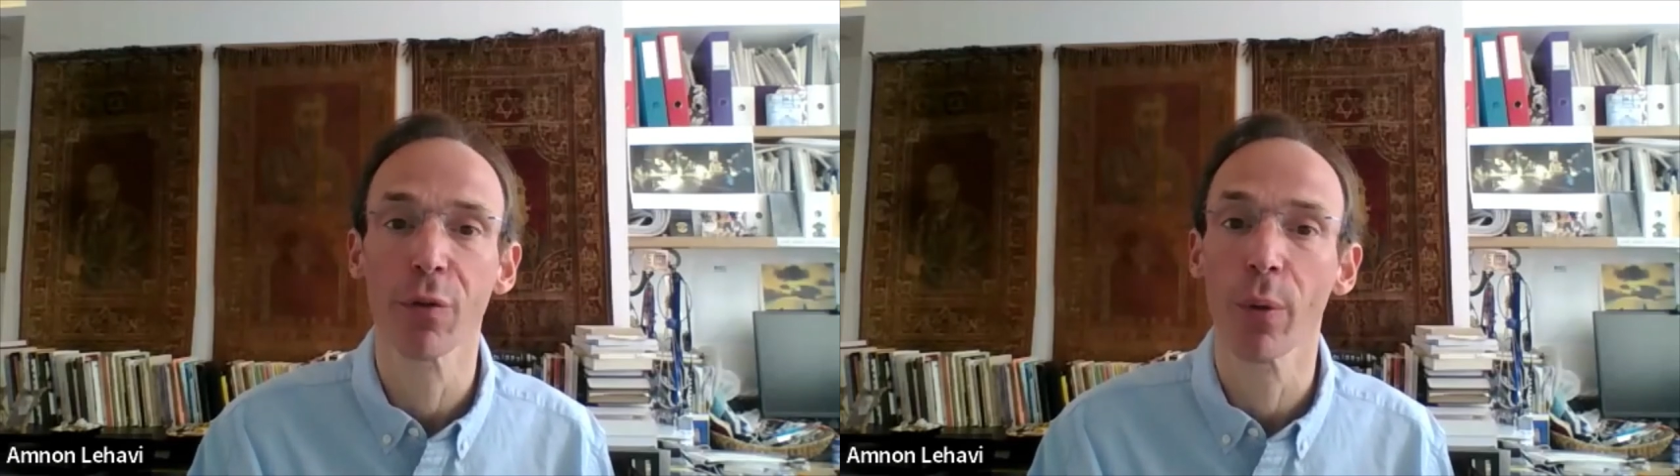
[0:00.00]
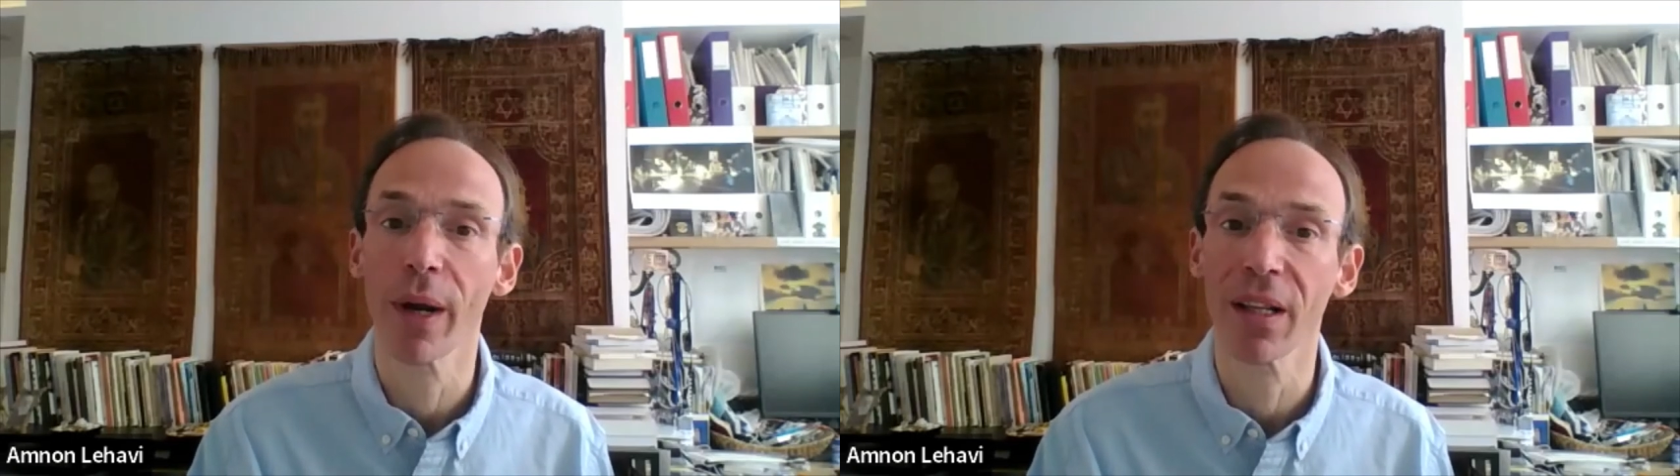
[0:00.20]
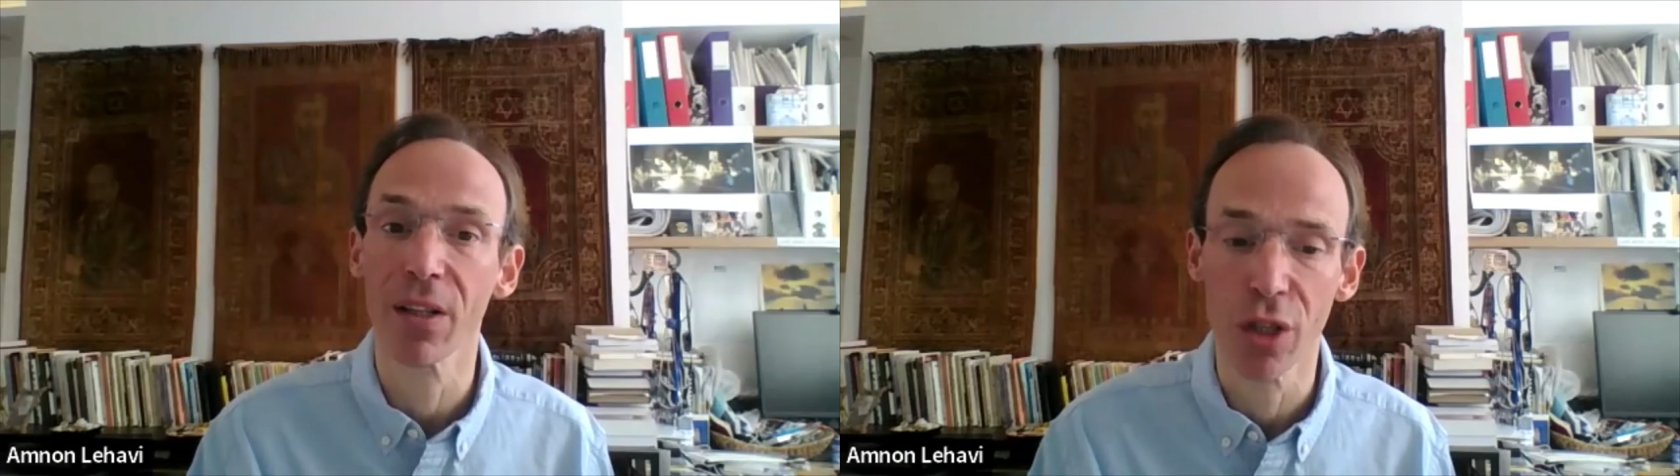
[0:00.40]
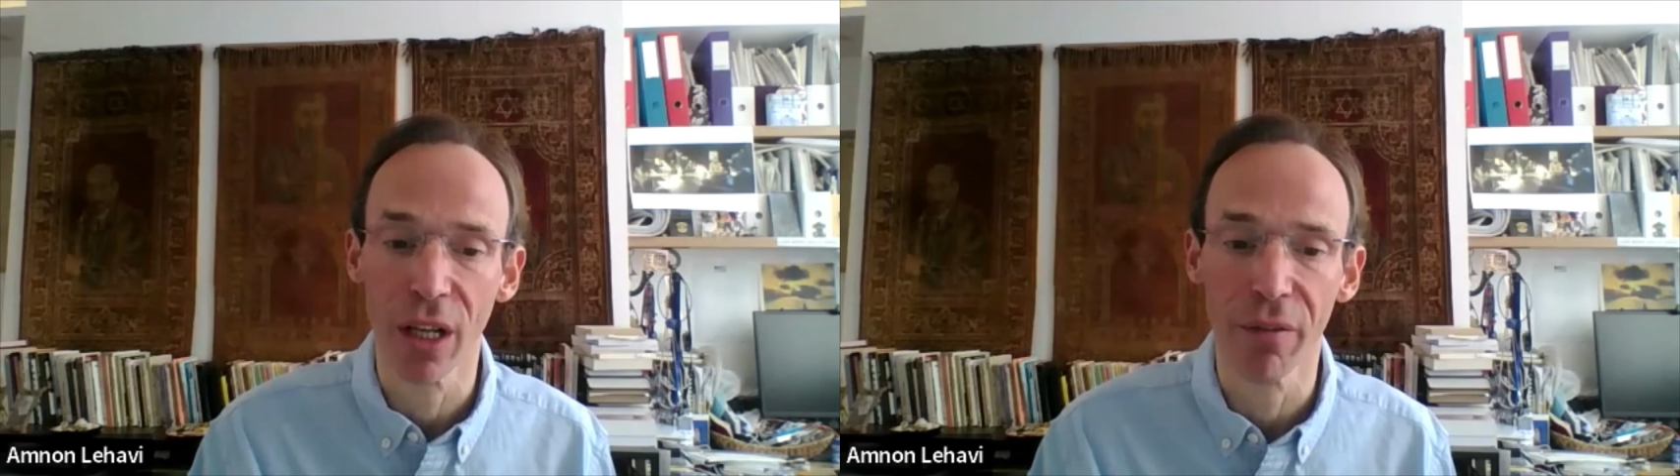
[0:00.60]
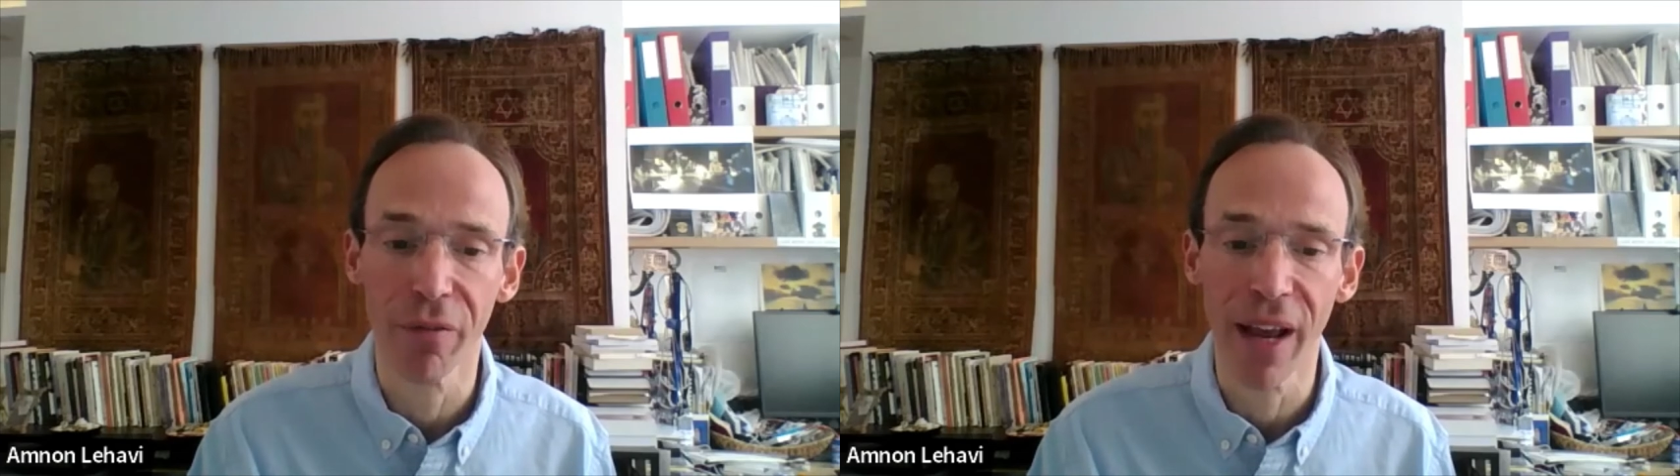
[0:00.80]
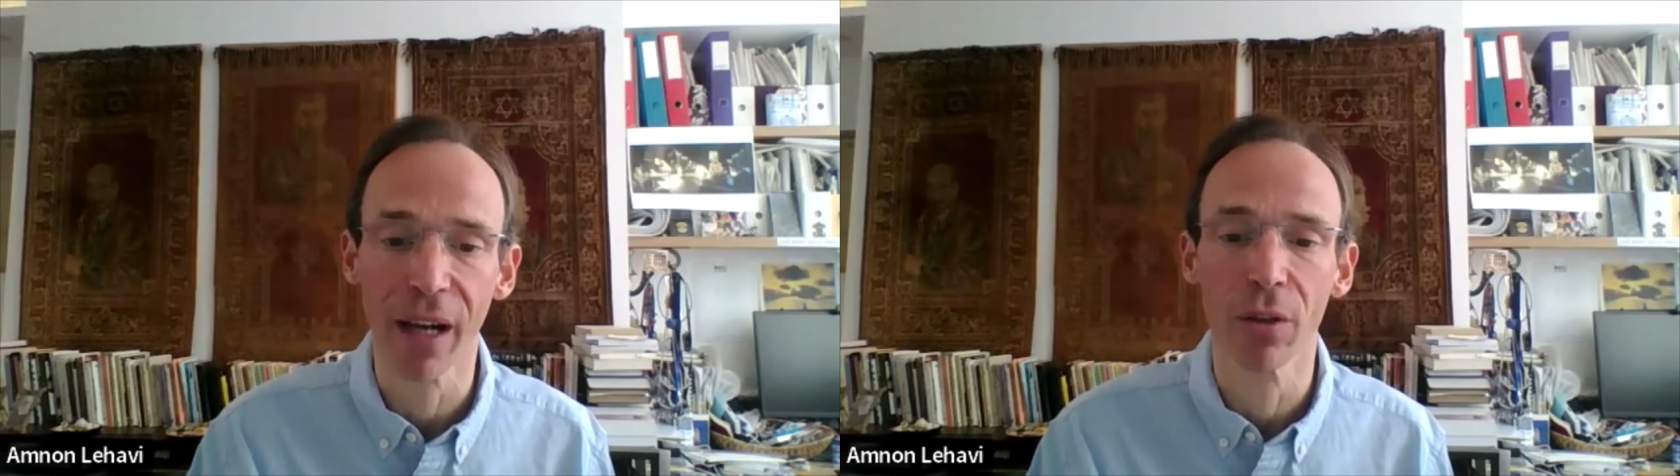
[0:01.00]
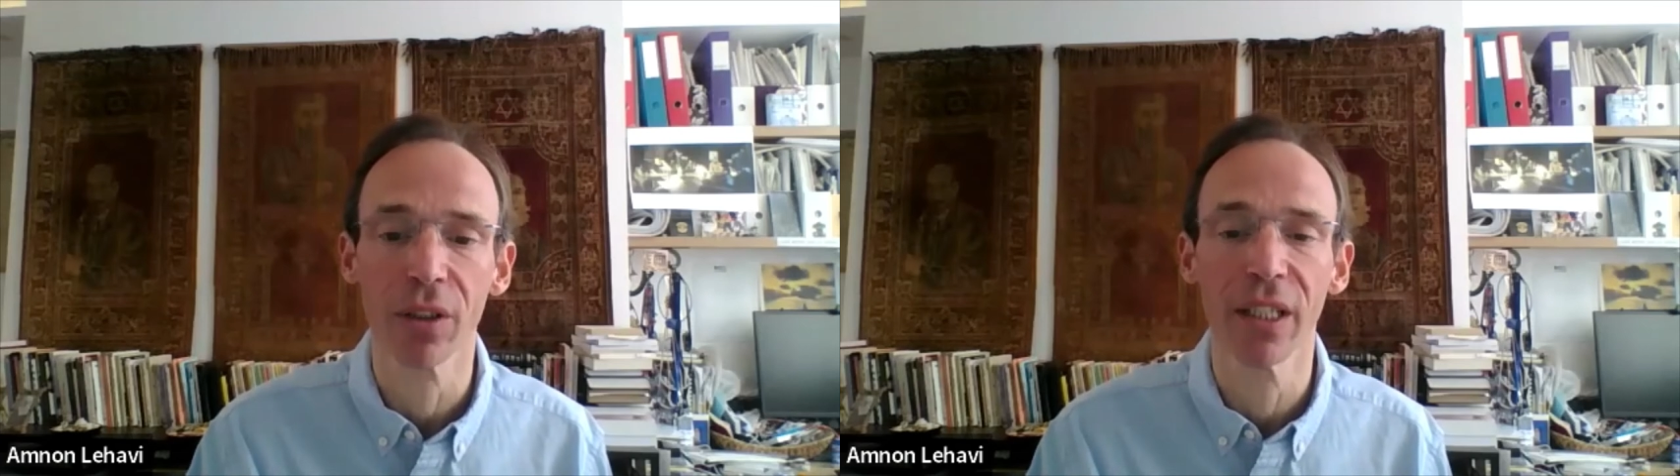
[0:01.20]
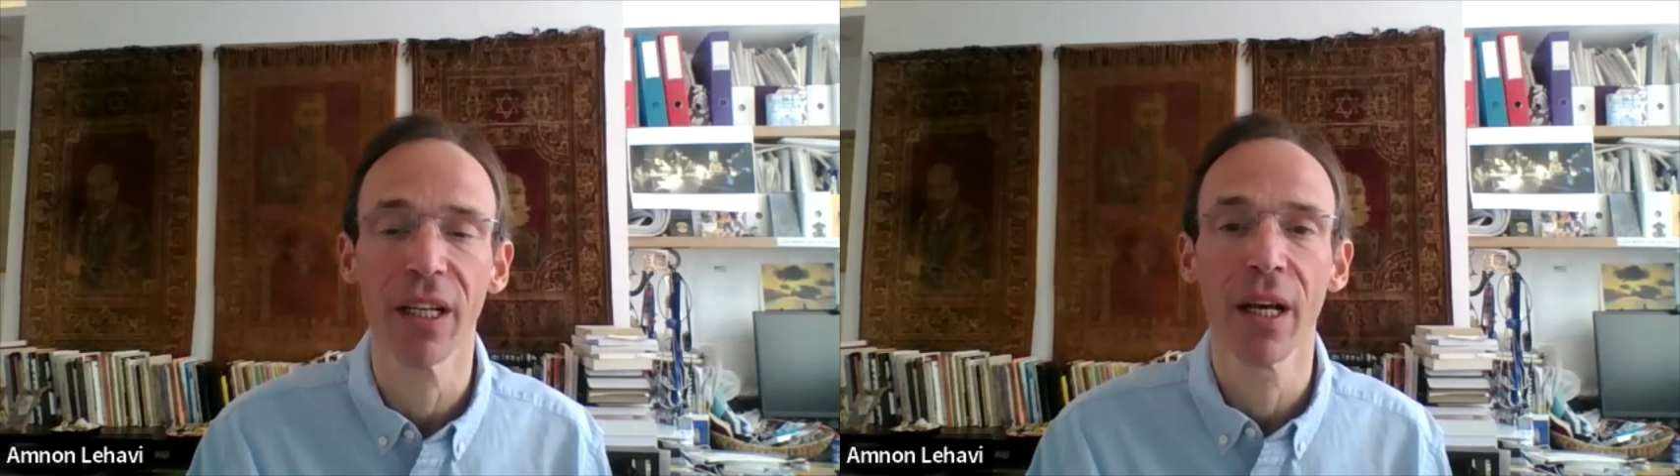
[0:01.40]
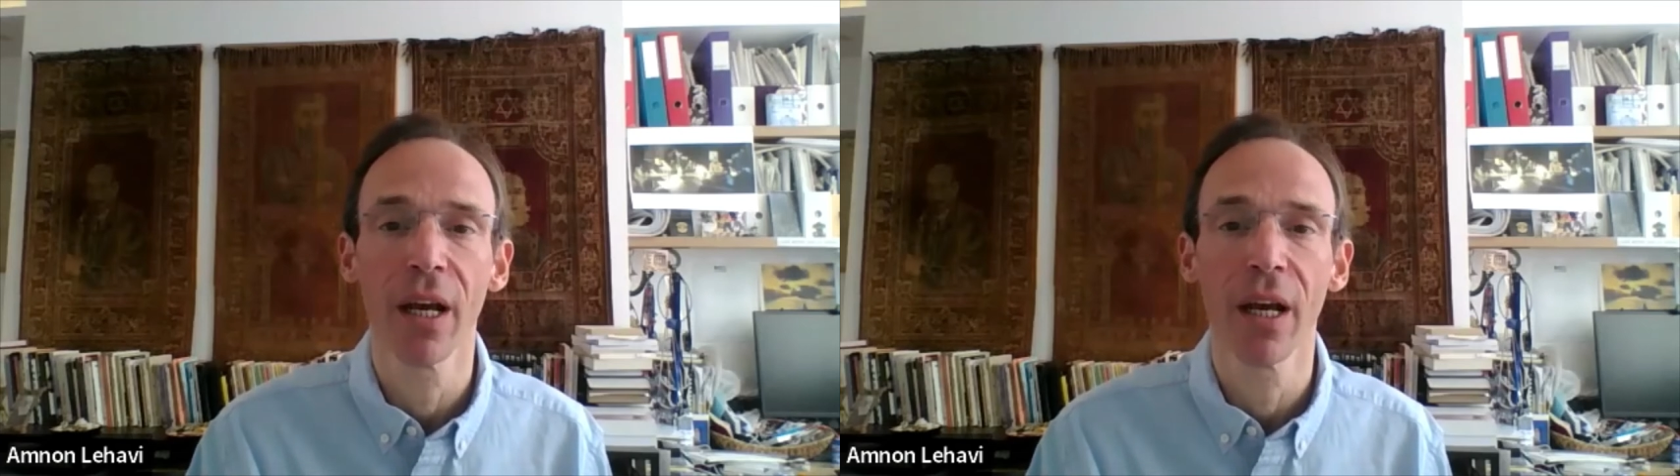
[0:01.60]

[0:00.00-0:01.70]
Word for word: for LSGL faculty,